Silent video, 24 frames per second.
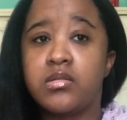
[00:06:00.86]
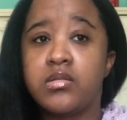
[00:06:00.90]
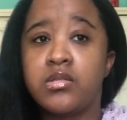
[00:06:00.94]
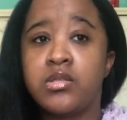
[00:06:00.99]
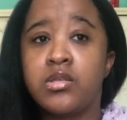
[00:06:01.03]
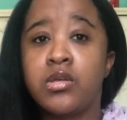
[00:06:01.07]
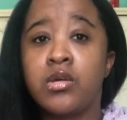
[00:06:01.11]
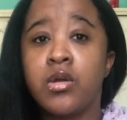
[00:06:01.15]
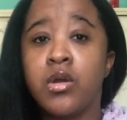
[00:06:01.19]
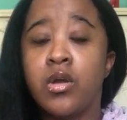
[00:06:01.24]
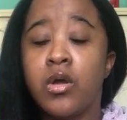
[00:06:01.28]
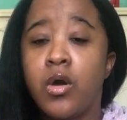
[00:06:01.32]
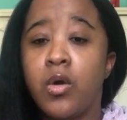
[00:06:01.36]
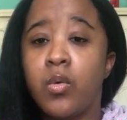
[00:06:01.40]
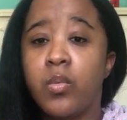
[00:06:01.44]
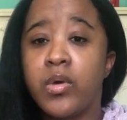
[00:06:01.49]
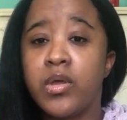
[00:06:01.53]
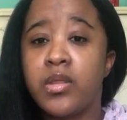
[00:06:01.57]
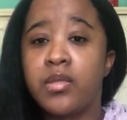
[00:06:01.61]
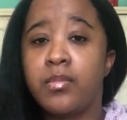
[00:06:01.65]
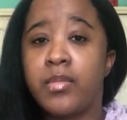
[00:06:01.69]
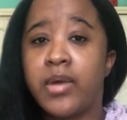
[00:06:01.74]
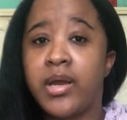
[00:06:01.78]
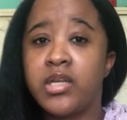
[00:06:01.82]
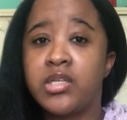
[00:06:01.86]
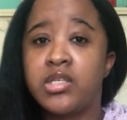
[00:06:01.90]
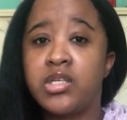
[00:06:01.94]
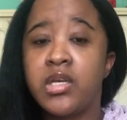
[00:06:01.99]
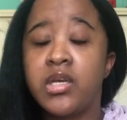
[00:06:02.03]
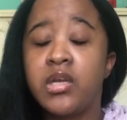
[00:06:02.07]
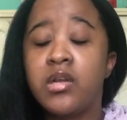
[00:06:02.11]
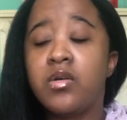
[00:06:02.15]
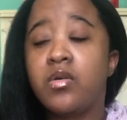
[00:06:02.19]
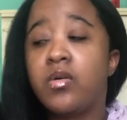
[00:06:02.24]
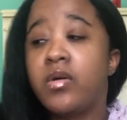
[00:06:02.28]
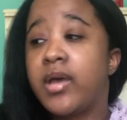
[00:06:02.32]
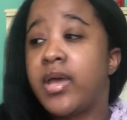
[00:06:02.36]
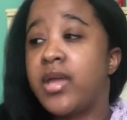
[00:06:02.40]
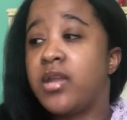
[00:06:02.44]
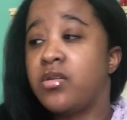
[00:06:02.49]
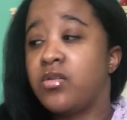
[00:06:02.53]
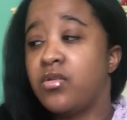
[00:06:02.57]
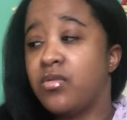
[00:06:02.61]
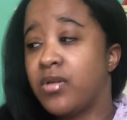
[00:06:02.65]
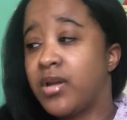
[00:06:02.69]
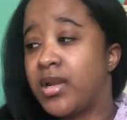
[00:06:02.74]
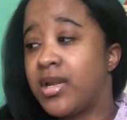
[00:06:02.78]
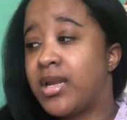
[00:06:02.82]
to go with my channel, and
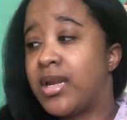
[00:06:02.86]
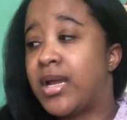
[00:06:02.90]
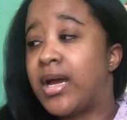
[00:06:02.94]
granted,